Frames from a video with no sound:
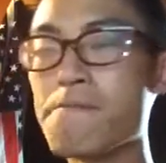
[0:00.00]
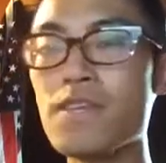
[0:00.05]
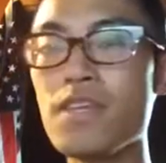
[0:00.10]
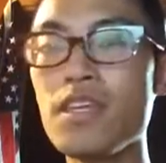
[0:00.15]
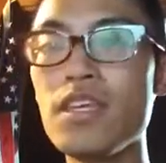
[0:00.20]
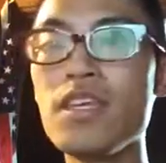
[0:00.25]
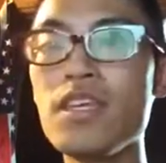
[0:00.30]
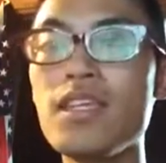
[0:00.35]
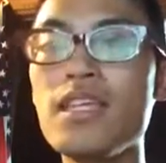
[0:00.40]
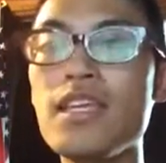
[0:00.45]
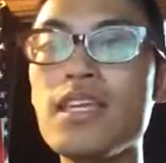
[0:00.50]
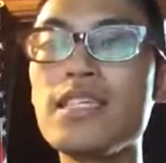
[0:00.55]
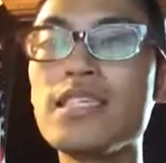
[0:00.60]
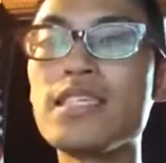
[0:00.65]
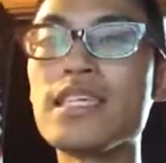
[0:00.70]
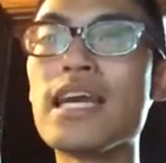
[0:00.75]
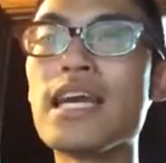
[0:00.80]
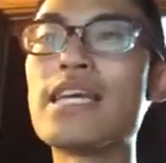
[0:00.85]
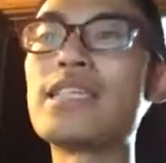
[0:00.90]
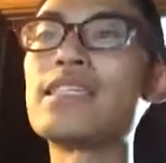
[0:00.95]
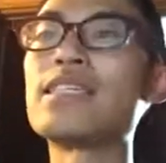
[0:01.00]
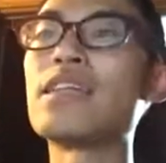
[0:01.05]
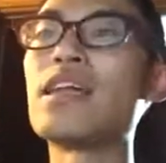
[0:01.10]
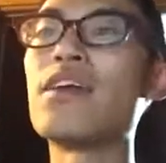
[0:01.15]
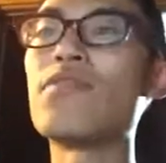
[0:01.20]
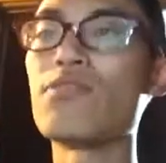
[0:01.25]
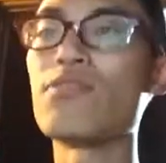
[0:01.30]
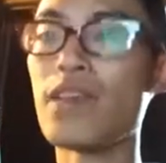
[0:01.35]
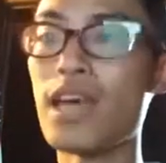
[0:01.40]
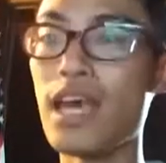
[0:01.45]
you need to get to
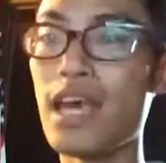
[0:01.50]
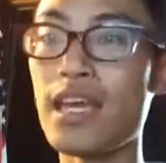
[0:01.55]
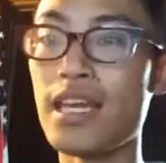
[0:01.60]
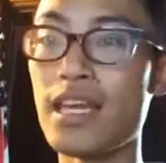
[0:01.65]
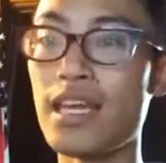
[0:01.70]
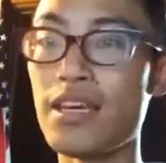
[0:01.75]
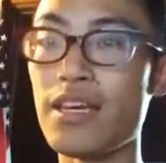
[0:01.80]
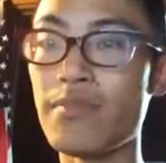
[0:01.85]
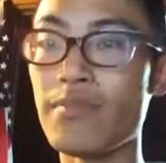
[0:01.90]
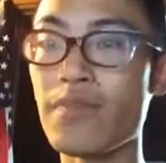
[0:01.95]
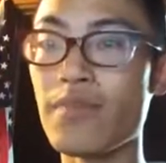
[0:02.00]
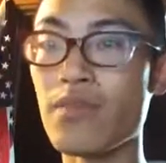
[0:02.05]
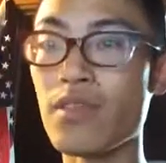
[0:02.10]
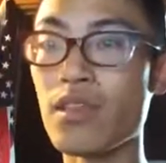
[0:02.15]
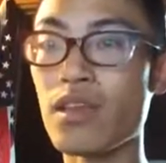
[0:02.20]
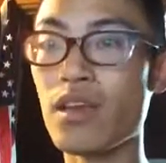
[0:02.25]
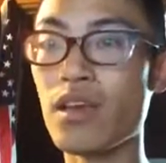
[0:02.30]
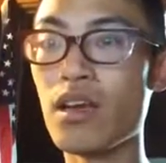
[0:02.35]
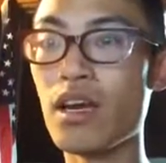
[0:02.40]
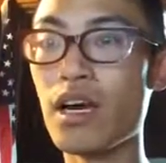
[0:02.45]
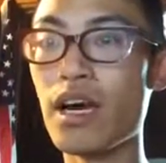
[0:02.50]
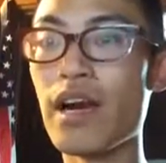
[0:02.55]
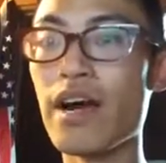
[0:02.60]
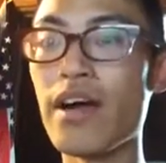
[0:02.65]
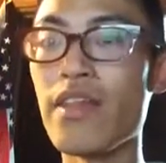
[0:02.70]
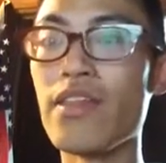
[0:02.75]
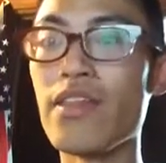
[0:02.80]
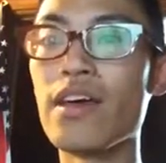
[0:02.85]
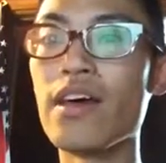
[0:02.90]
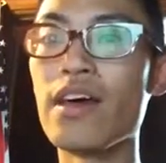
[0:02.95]
level 80.
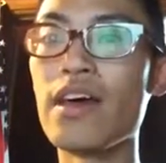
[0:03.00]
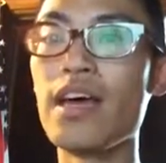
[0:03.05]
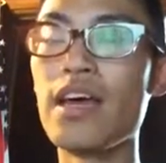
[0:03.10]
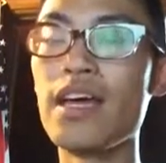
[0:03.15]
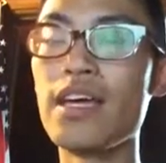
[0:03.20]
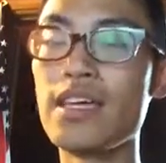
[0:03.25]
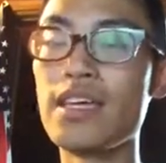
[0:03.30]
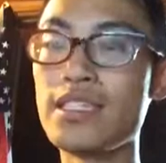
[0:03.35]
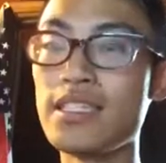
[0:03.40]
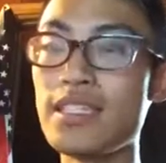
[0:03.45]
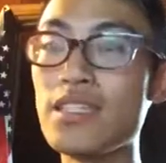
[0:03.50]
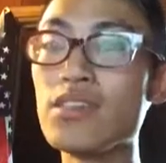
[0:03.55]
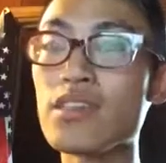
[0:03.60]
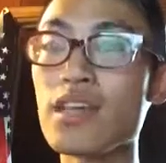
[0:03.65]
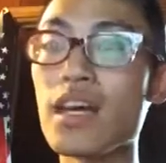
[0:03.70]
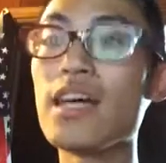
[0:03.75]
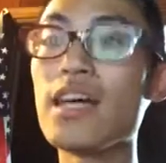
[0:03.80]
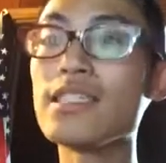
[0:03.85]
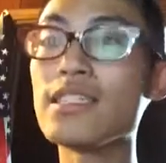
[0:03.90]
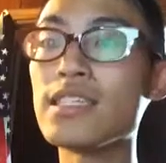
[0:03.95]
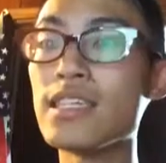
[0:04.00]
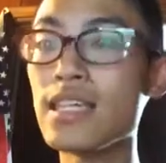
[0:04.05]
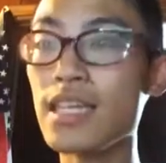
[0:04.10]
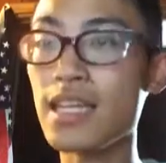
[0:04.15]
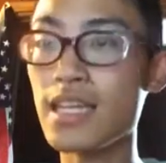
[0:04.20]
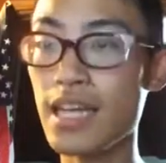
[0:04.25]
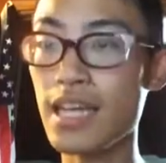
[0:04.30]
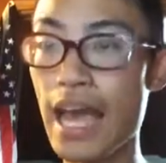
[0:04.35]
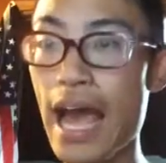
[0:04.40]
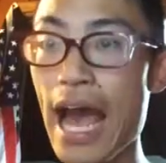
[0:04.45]
It still cuts it
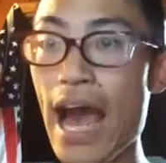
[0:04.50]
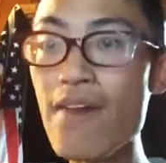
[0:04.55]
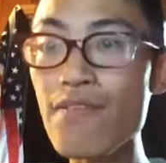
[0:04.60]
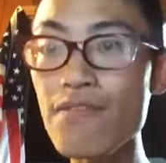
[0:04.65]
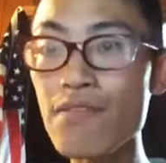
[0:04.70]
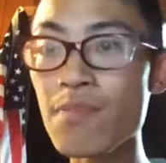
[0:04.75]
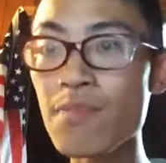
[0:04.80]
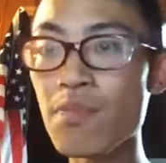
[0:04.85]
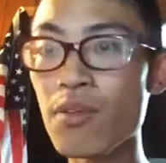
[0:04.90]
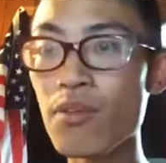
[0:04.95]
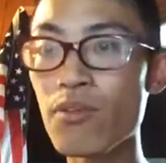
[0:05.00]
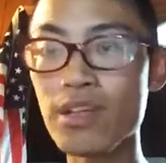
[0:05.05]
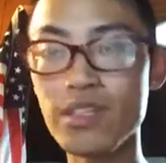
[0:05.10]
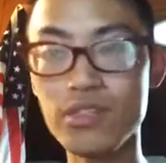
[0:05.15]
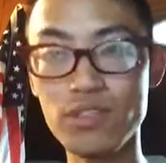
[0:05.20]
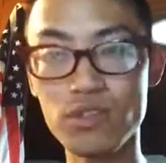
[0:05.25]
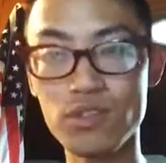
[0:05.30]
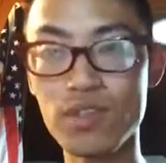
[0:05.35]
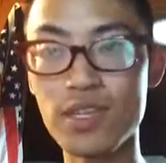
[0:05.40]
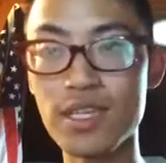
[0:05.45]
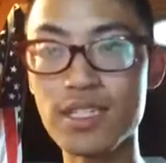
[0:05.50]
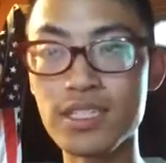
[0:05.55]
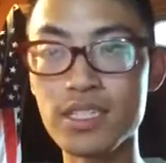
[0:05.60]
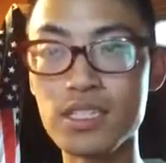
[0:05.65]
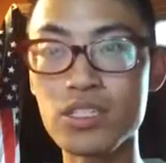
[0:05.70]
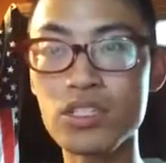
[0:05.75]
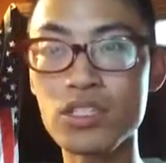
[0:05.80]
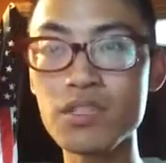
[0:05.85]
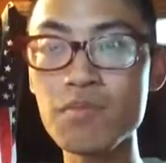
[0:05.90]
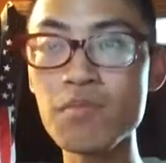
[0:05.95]
in half when you
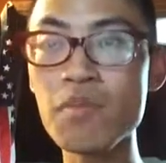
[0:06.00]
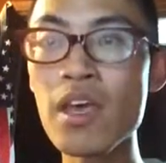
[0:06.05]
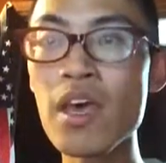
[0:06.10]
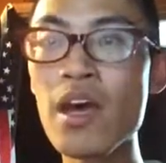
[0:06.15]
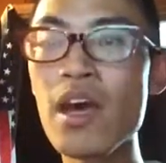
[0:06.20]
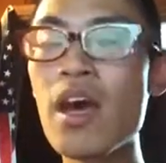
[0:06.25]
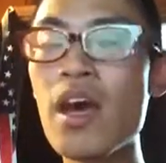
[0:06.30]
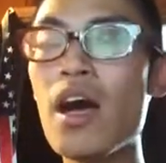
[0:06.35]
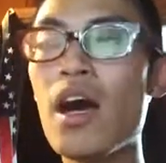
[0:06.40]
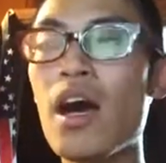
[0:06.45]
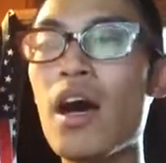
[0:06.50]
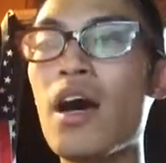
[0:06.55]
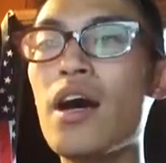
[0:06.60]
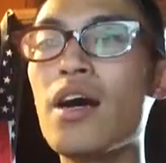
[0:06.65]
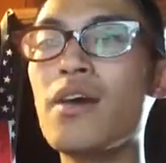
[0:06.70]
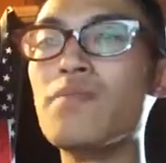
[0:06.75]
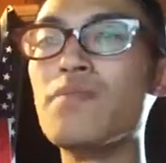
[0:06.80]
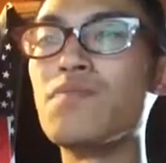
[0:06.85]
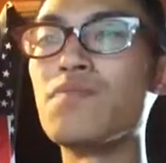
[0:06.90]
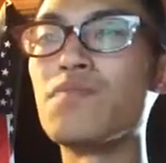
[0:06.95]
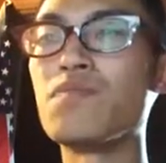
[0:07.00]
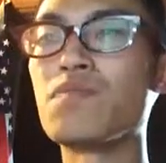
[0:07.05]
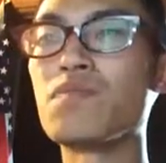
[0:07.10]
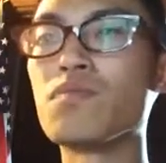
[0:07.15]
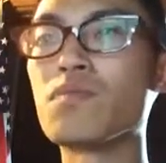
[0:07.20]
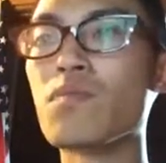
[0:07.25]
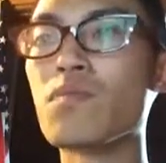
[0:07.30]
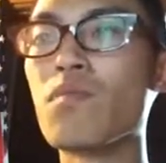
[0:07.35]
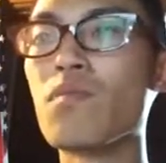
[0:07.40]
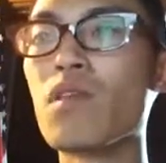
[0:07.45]
transition,
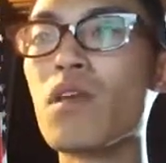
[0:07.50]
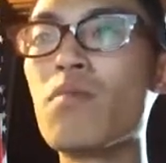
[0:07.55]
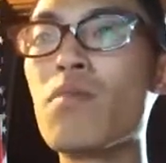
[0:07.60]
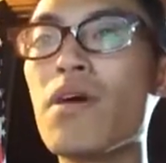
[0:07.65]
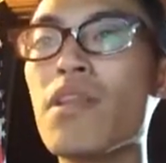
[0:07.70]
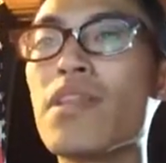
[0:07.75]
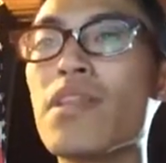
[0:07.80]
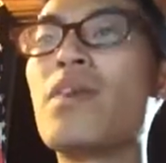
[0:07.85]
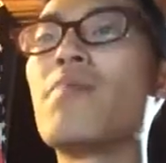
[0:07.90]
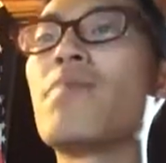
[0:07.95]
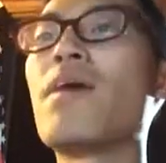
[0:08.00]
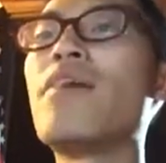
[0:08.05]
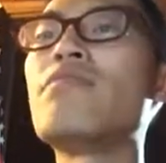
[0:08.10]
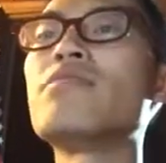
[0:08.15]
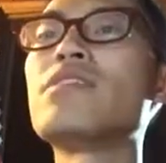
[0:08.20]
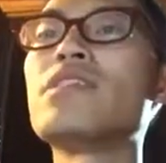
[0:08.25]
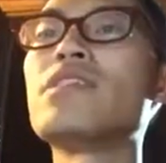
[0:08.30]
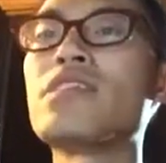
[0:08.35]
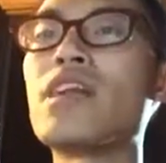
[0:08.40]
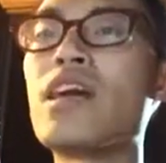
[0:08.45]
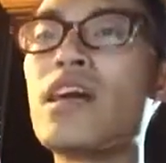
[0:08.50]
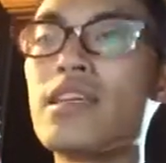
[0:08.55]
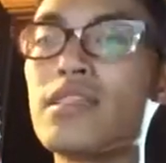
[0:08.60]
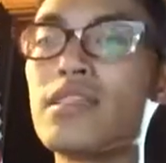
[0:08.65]
but the amount is not